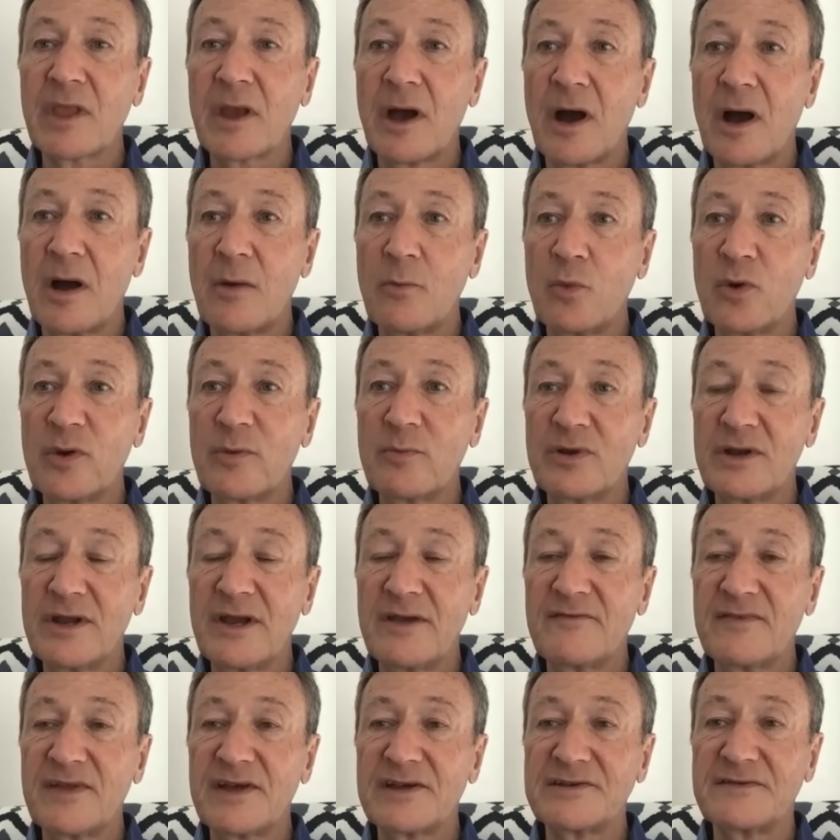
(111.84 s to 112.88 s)
Um, we
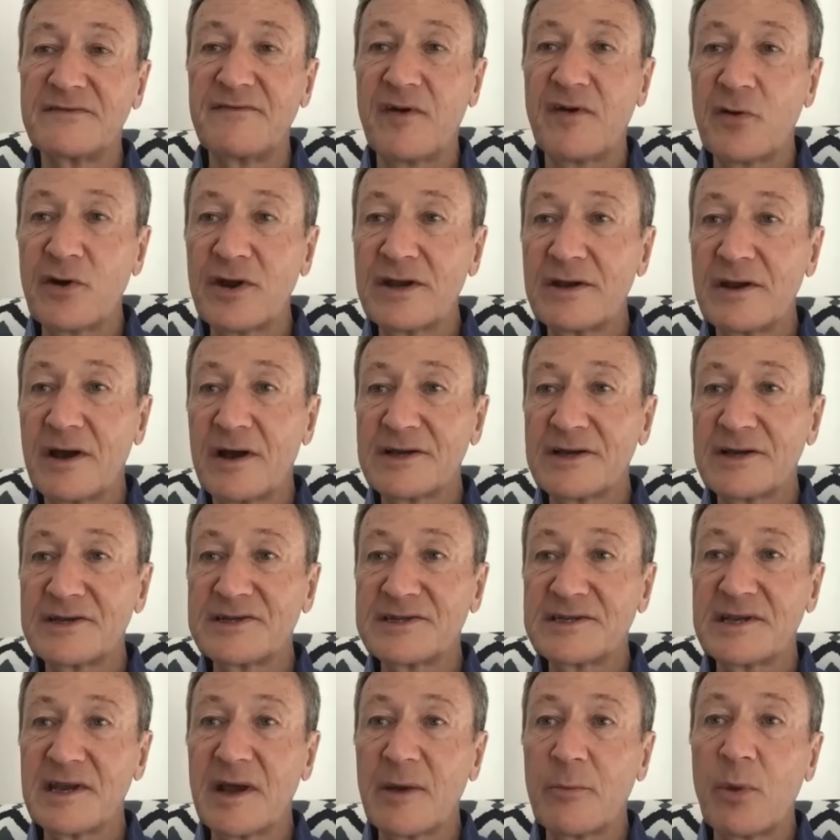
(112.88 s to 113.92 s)
believe there's a very nice
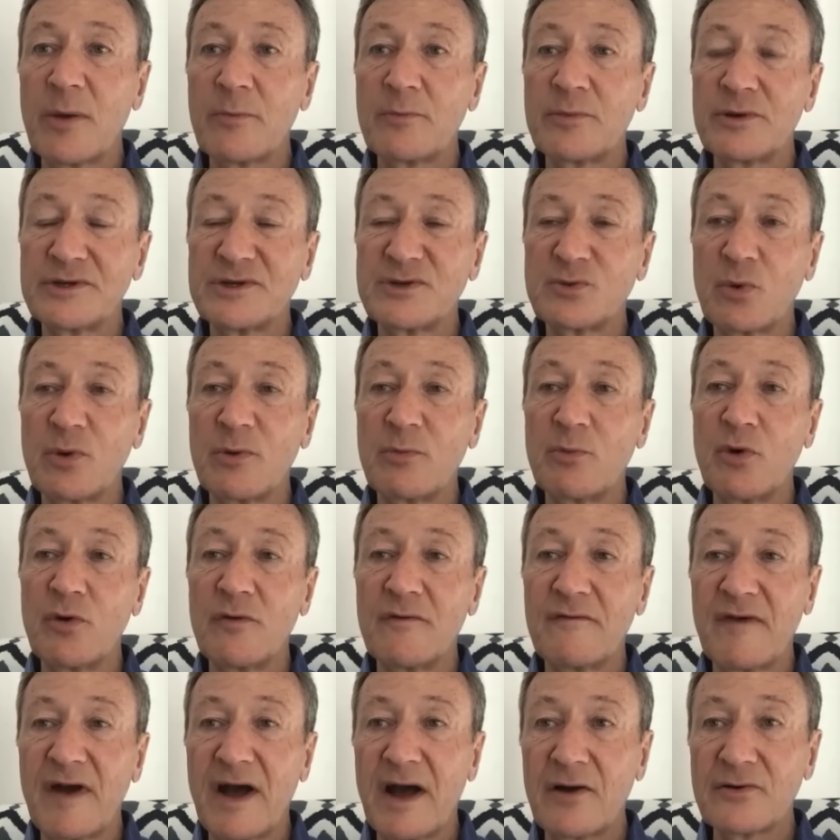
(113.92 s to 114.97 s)
step up as we
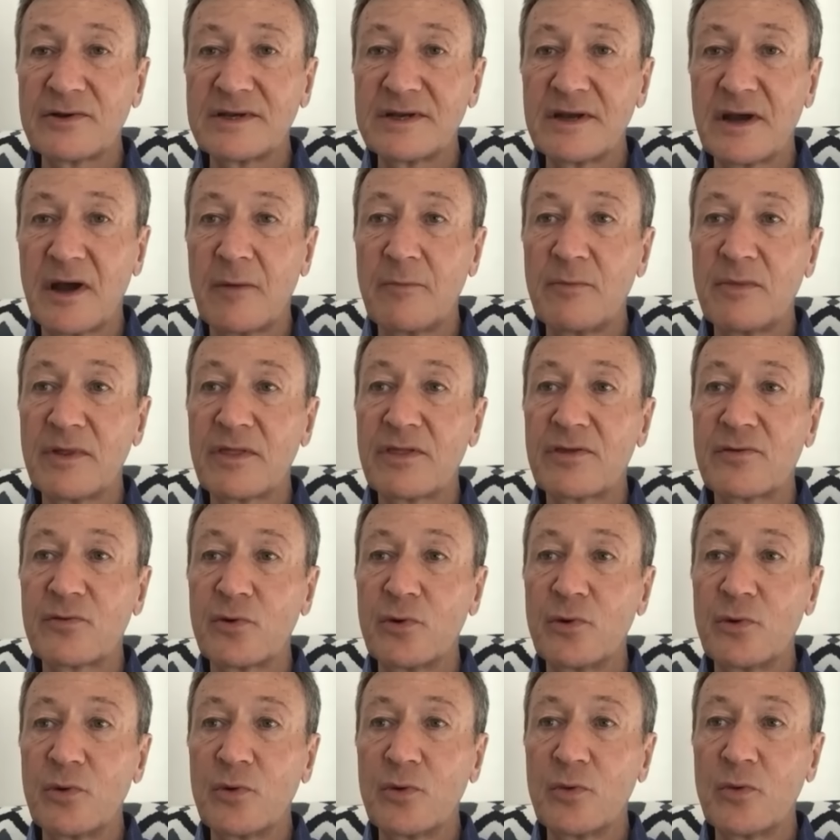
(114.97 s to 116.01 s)
move out um,
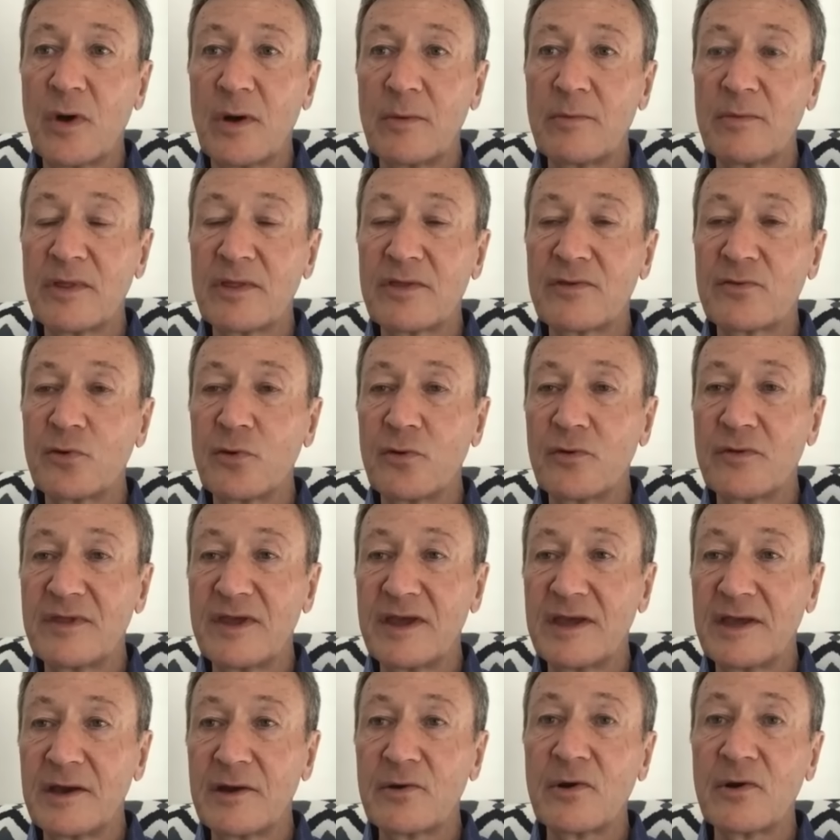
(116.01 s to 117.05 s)
through um, through the
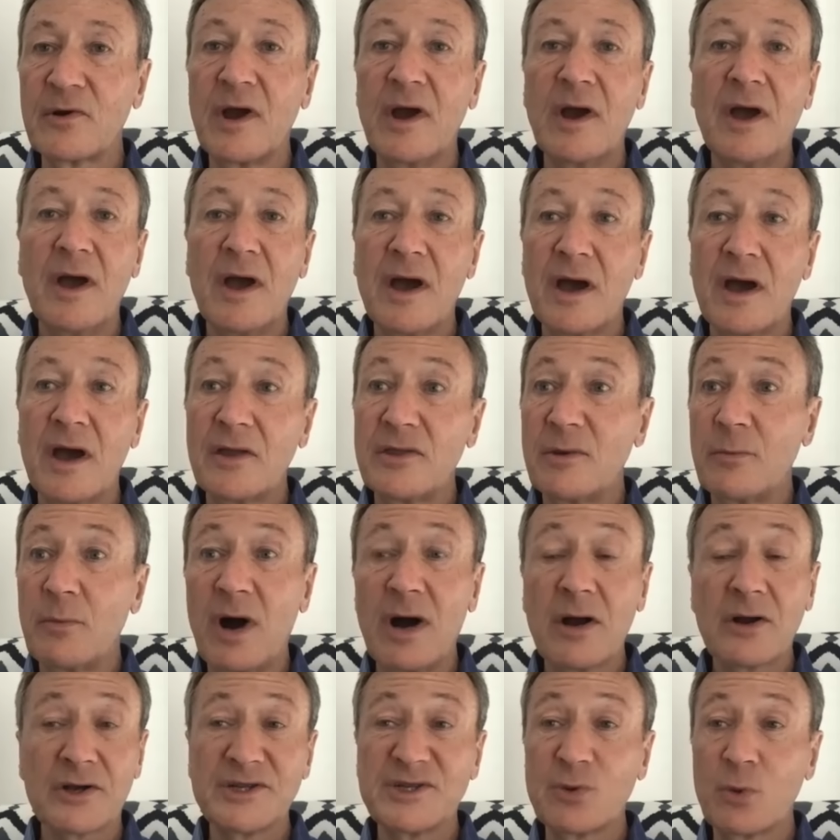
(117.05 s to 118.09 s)
year, and the
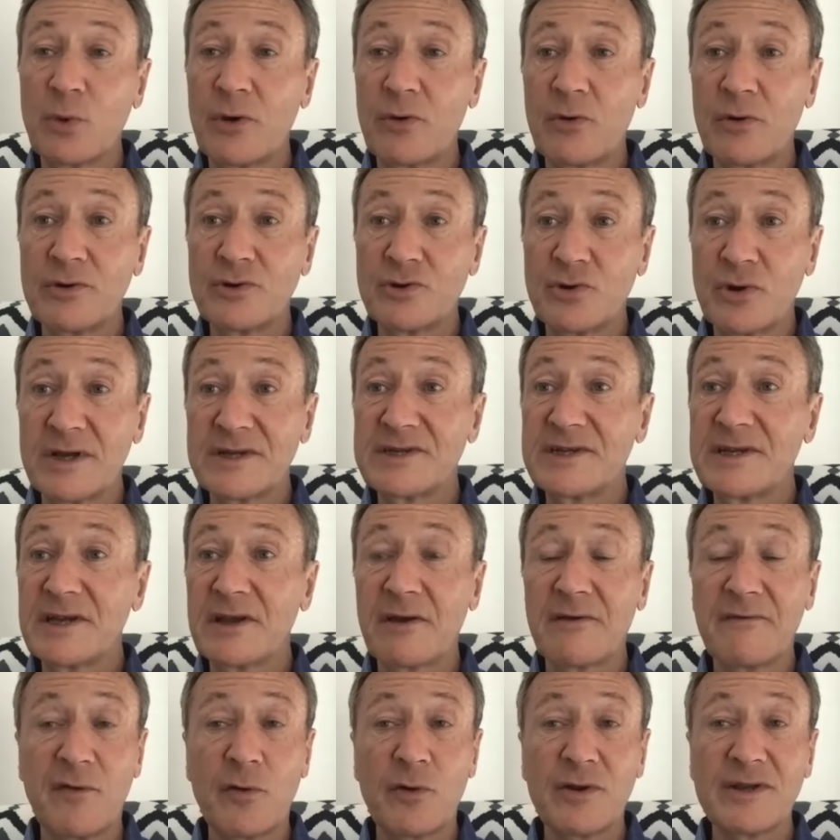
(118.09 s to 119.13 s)
markets we're addressing
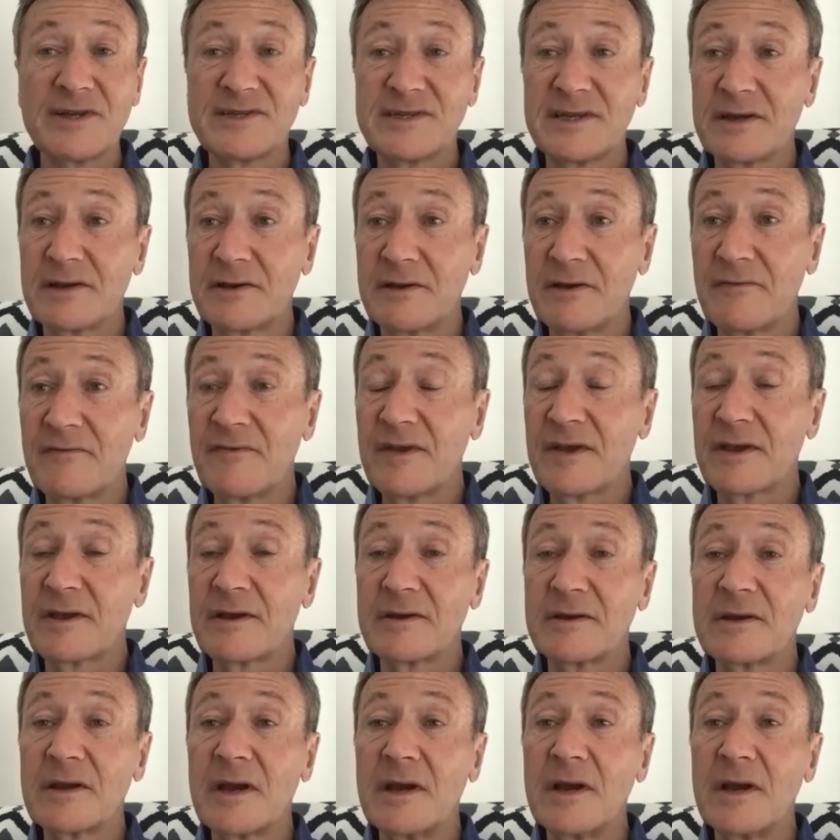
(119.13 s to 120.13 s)
are very significant.